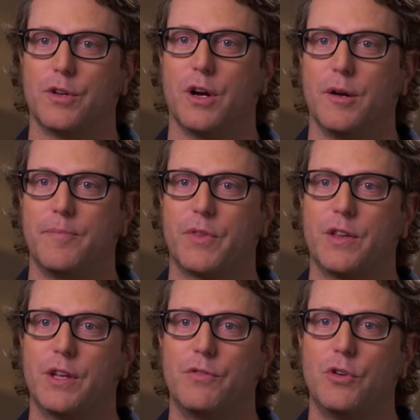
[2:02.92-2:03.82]
time. I
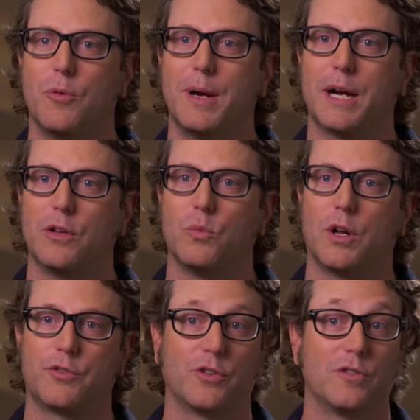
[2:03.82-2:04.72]
think if you go back and
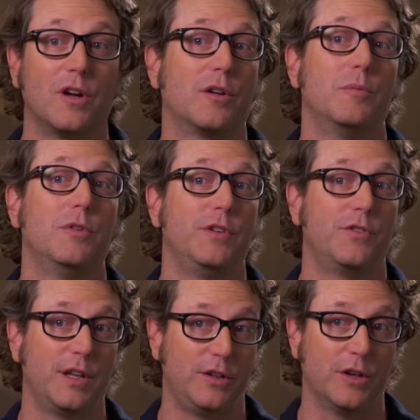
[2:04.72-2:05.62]
watch a lot of movies,
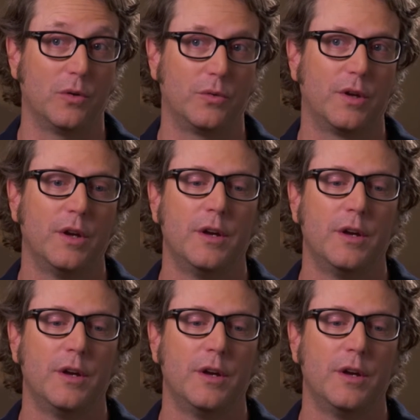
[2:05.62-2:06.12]
they don't.